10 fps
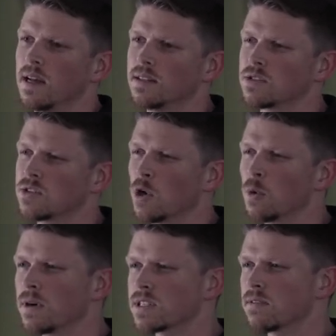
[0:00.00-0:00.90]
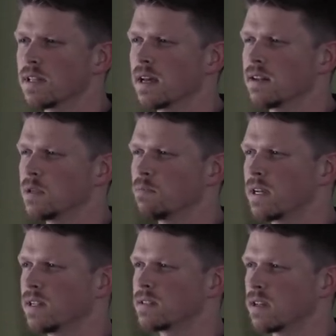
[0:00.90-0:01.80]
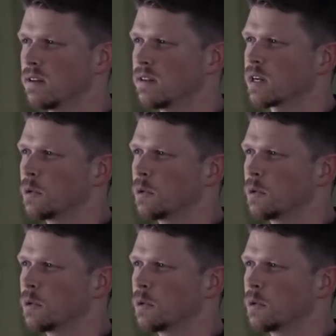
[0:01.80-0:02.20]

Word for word: And so much of that depends on the